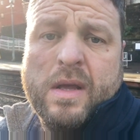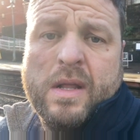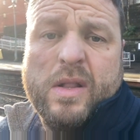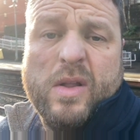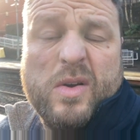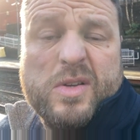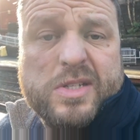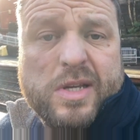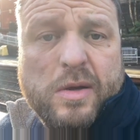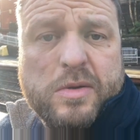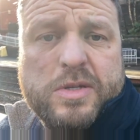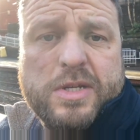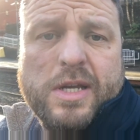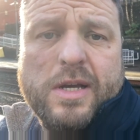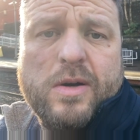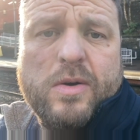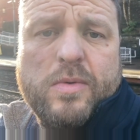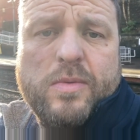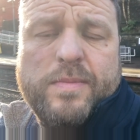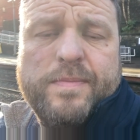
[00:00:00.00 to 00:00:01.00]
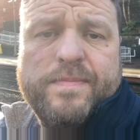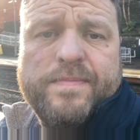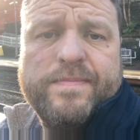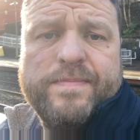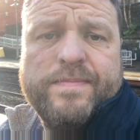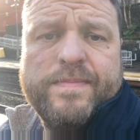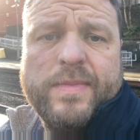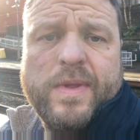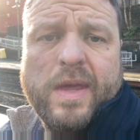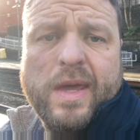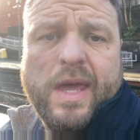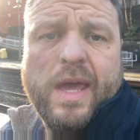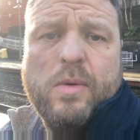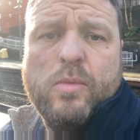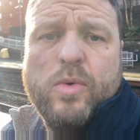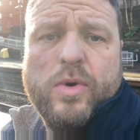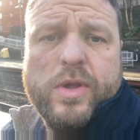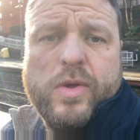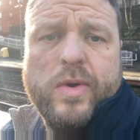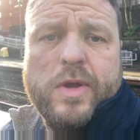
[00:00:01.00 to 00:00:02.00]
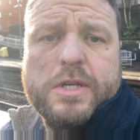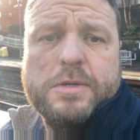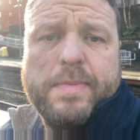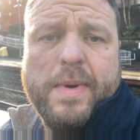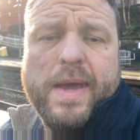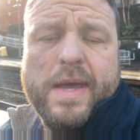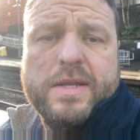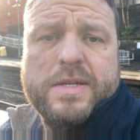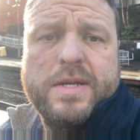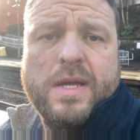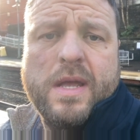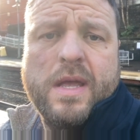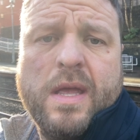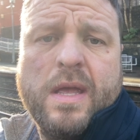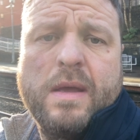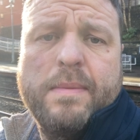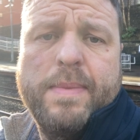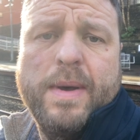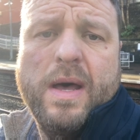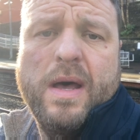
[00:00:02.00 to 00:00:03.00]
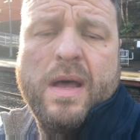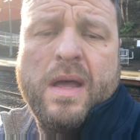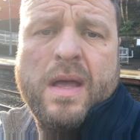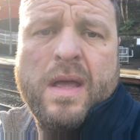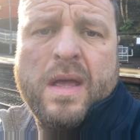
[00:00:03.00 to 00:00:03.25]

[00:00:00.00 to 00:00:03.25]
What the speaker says: Nice hotel, you get what you expect, but